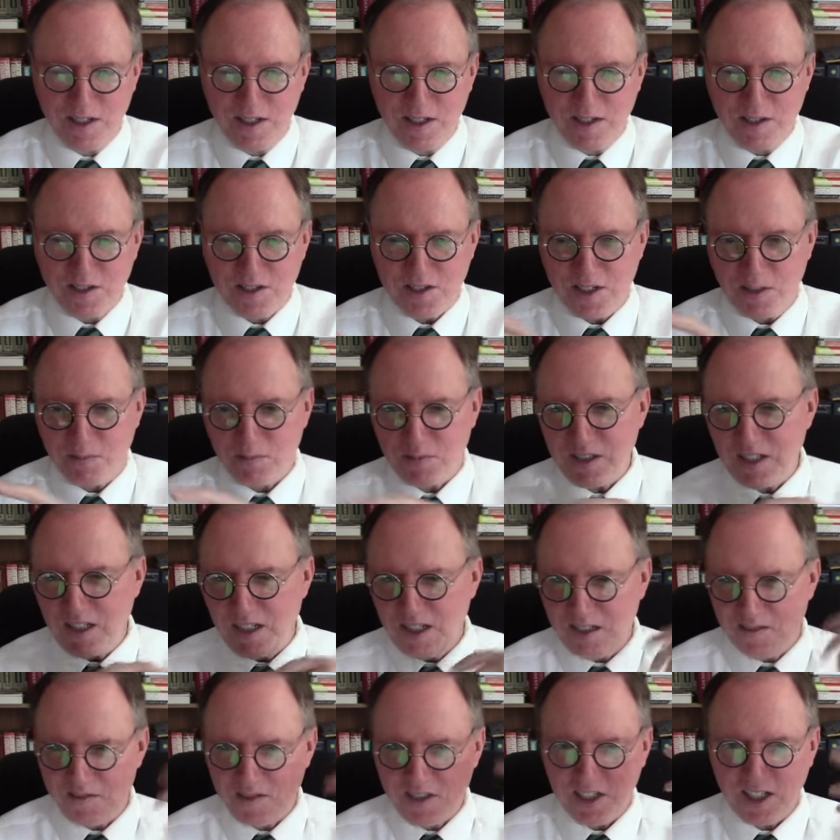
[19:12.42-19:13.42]
some
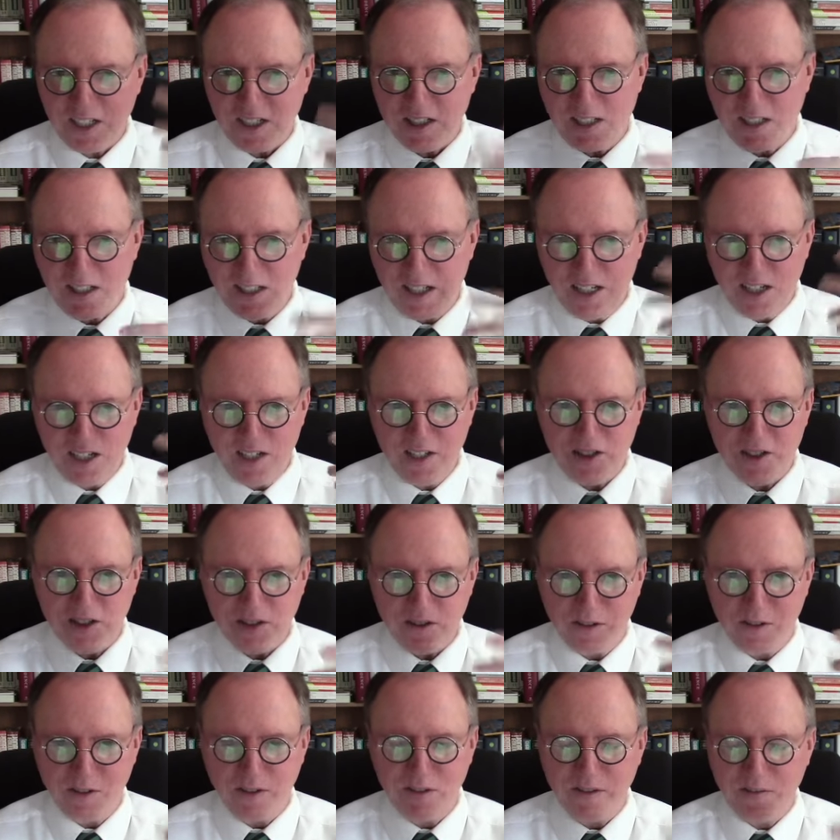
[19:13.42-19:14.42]
kind of
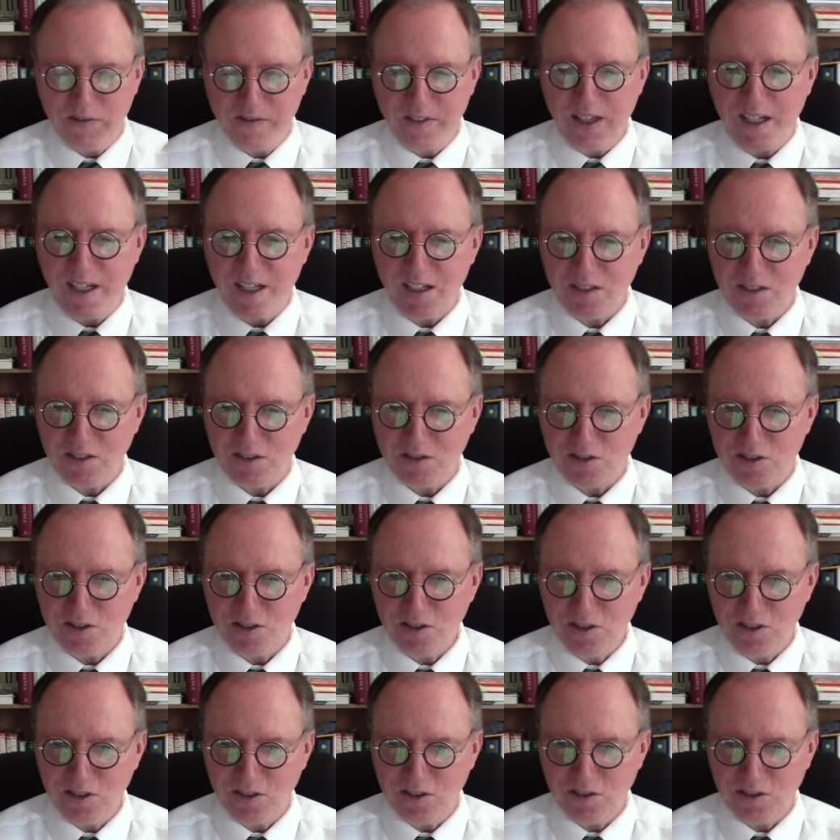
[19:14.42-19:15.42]
psychological value to
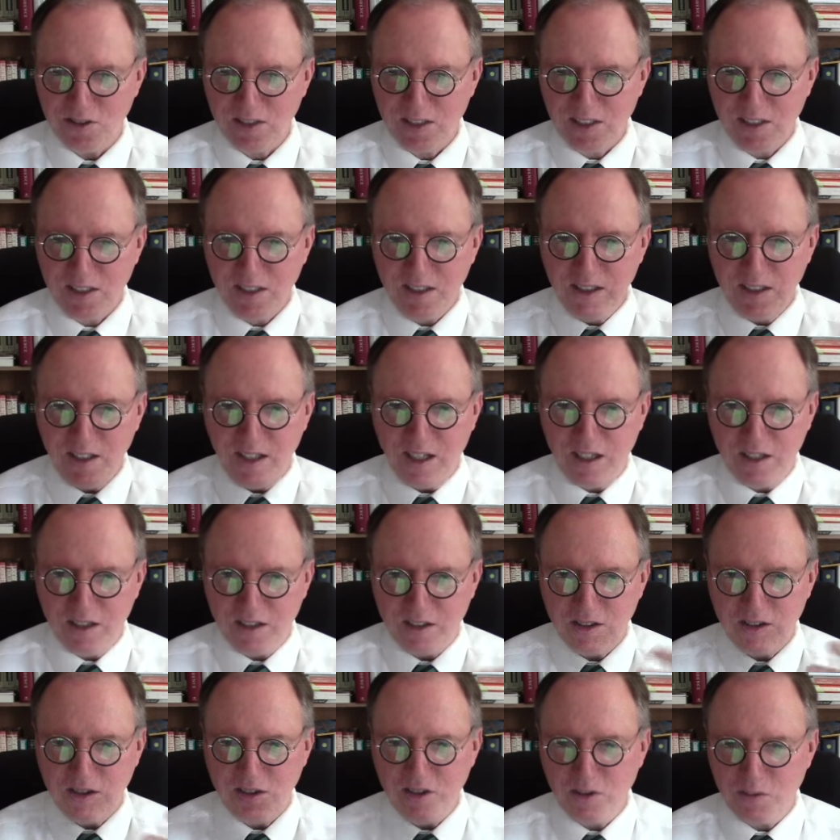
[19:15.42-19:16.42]
you,
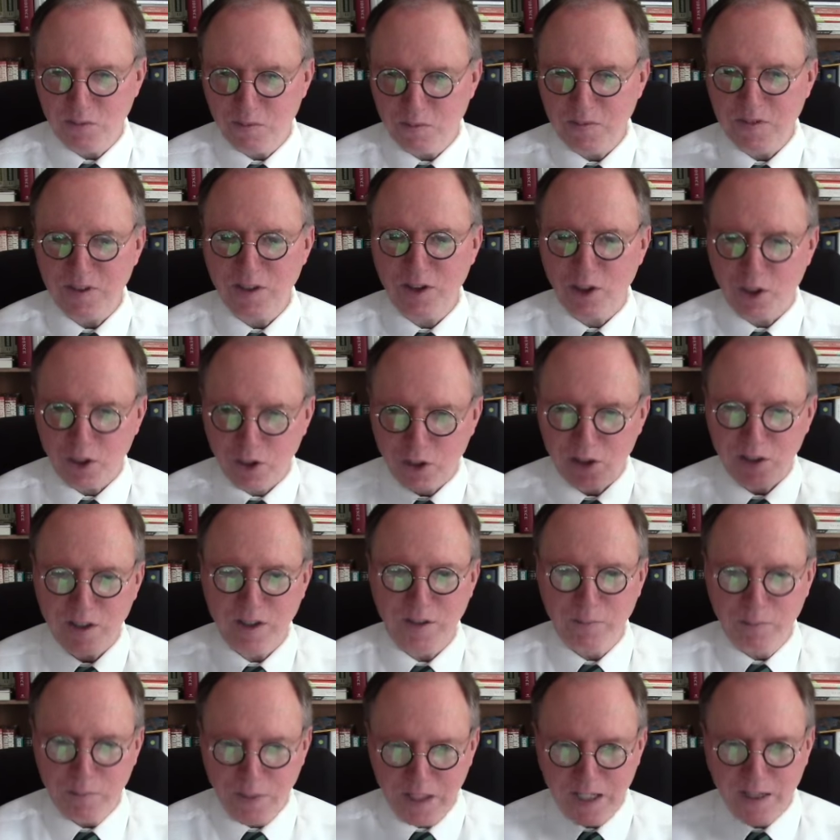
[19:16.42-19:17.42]
and you learn
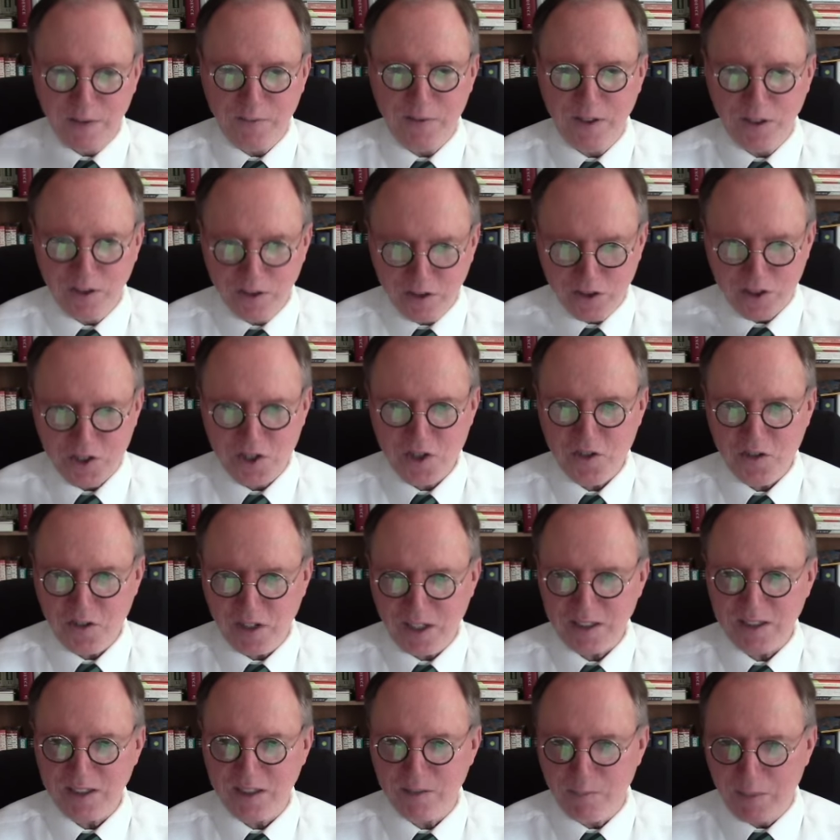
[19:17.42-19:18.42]
and benefit, you're
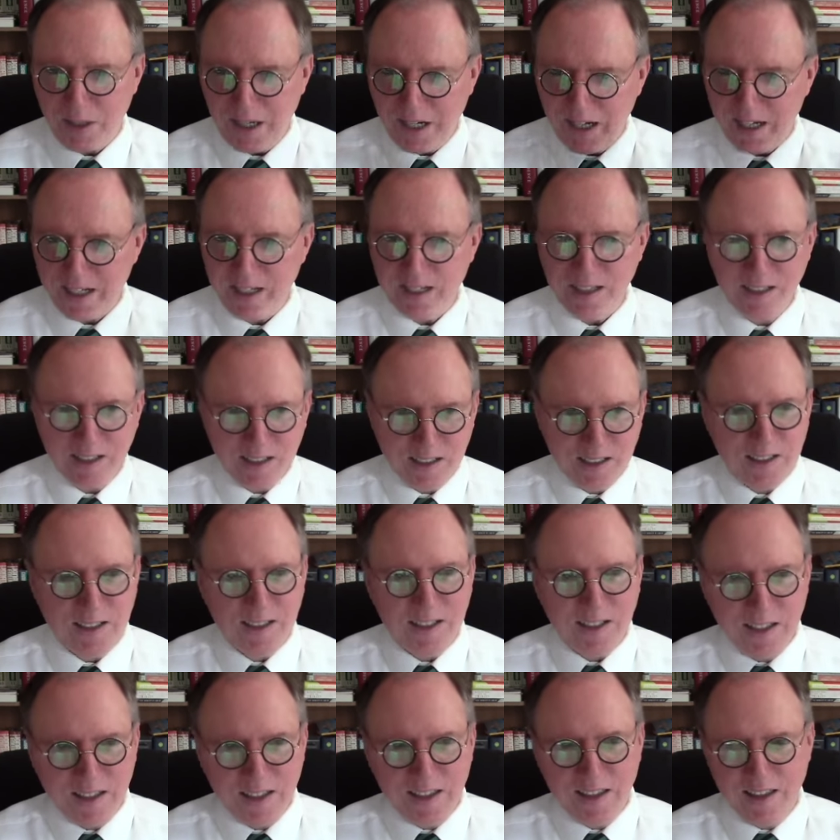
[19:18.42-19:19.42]
instructed by
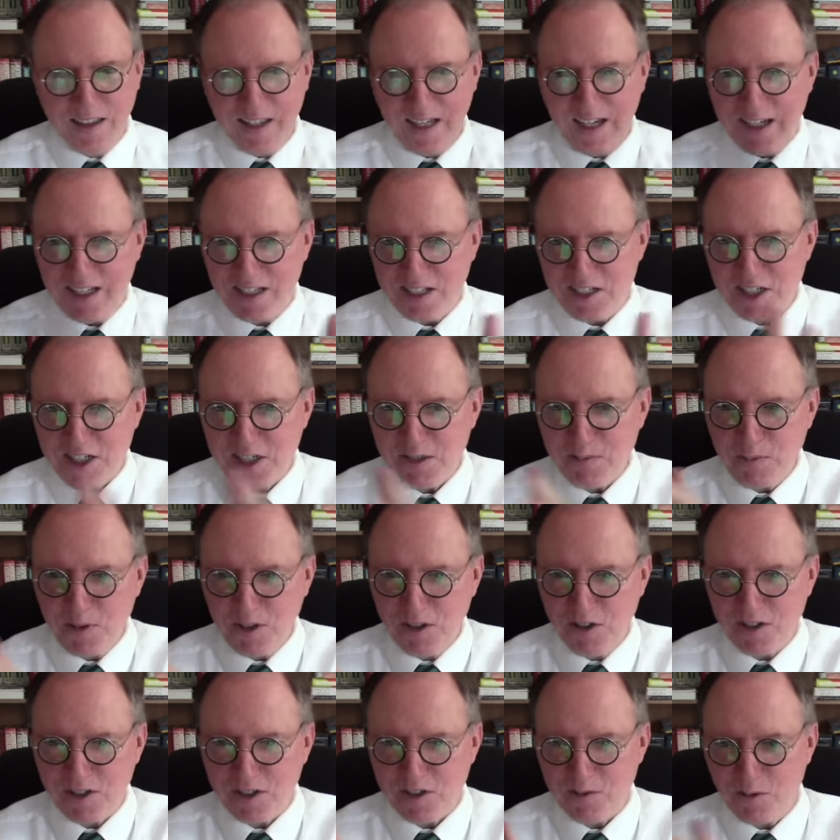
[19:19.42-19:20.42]
that
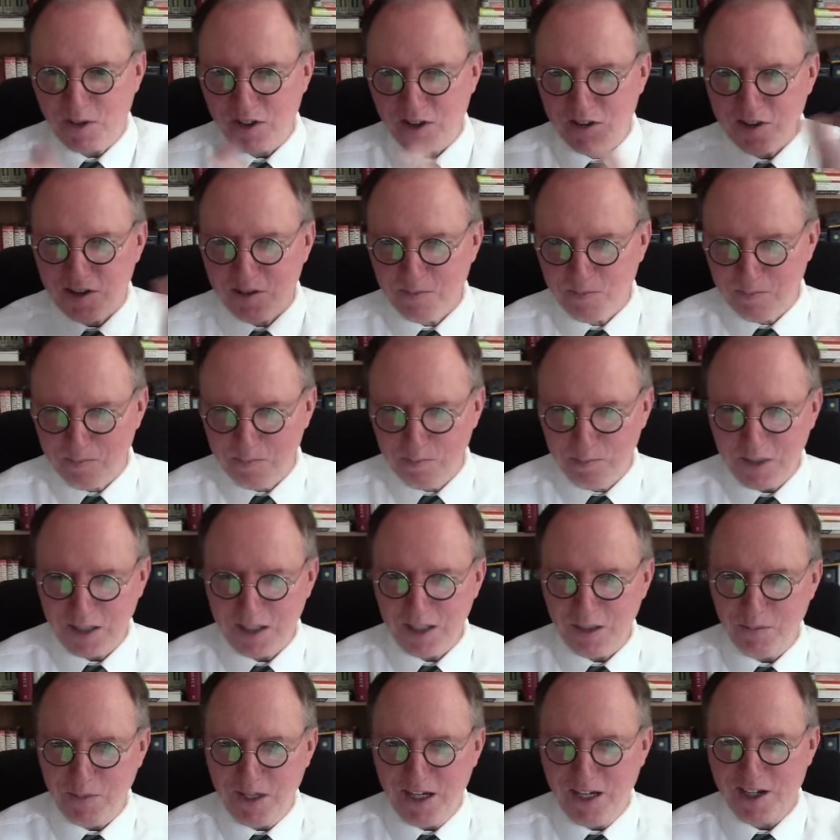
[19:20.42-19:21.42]
experience with
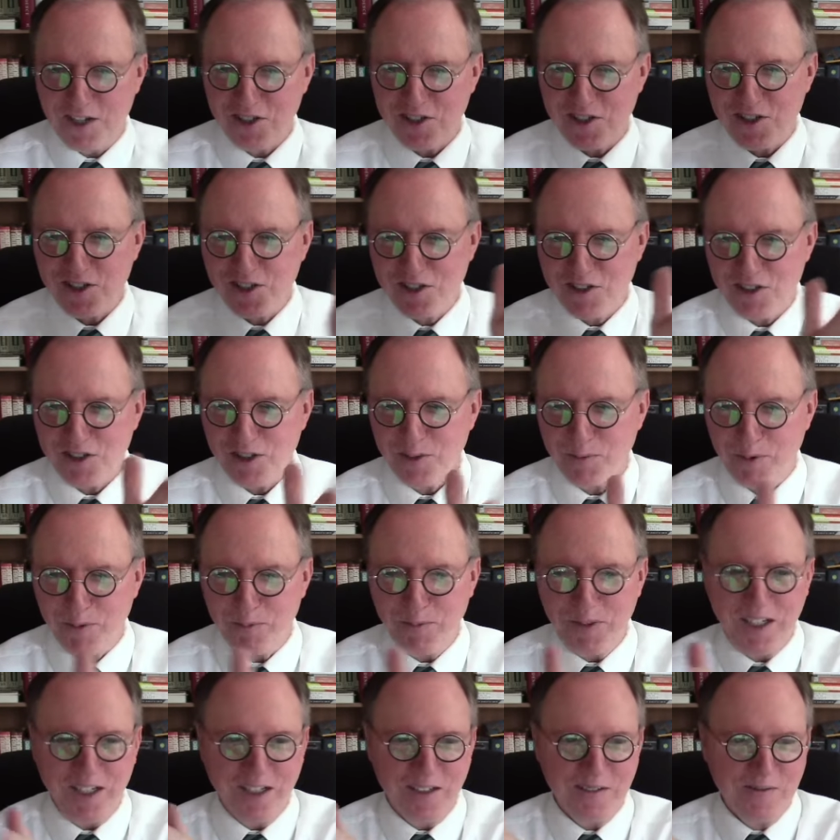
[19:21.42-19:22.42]
Mickey Mouse,
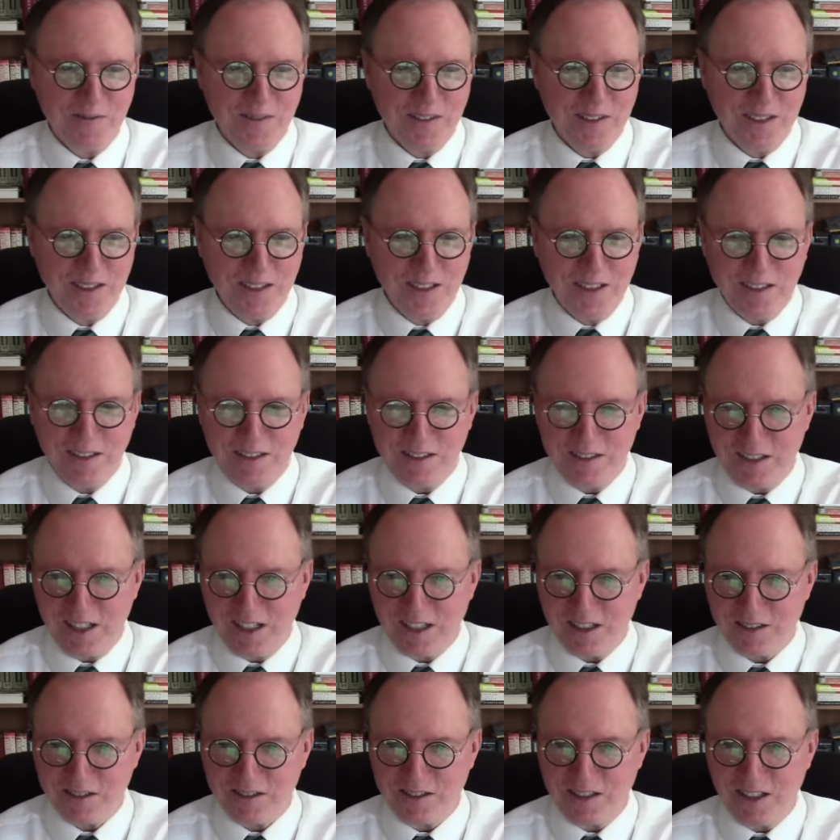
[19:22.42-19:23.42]
Superman,
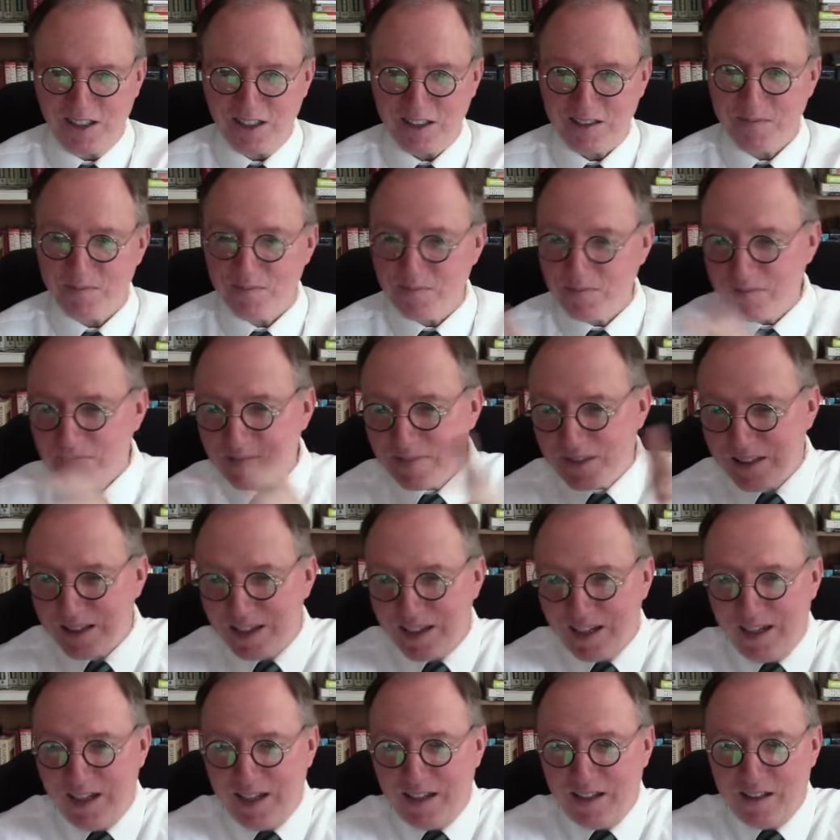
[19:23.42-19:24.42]
Donald Duck,
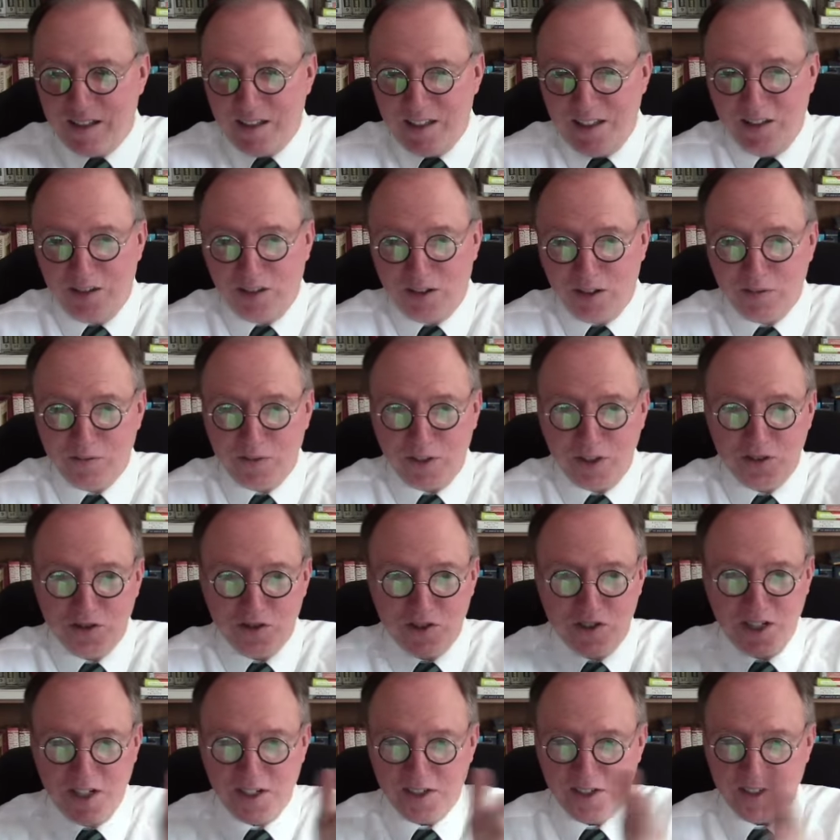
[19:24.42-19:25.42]
and in their view,
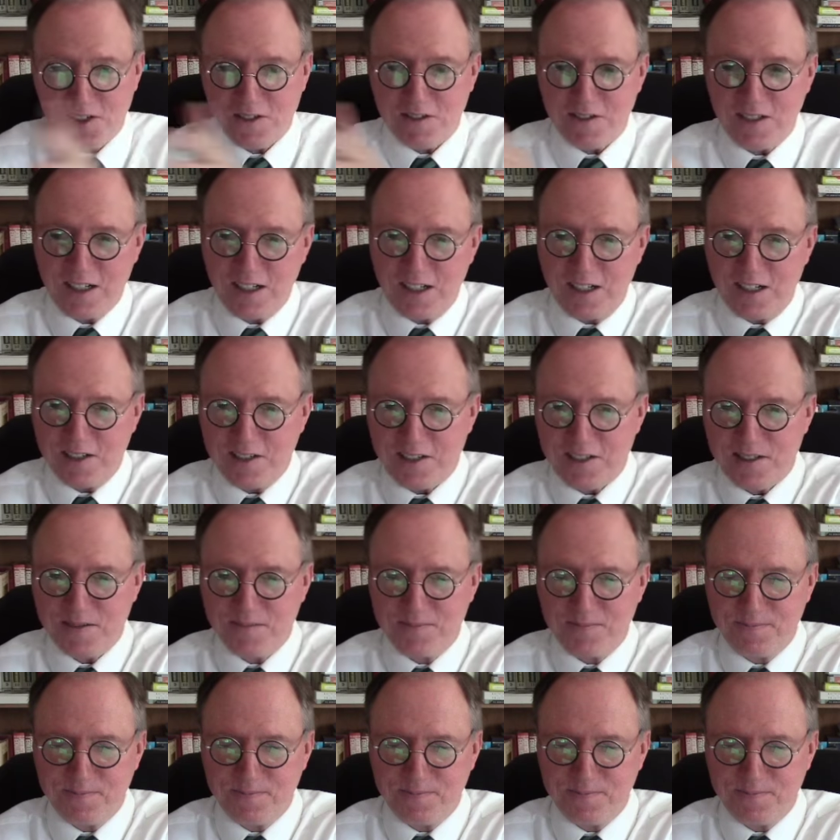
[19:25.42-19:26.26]
Jesus Christ.